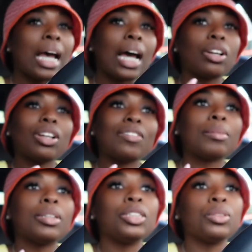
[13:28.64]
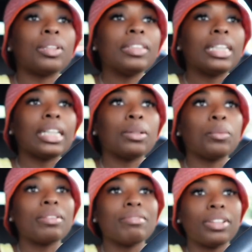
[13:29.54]
I don't know if I want to do everything in
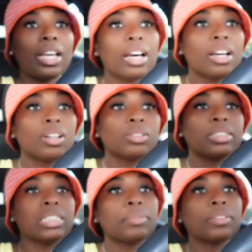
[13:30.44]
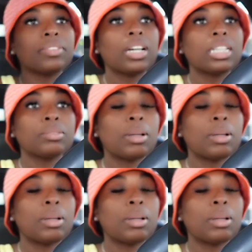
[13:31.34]
one vlog or separate vlogs,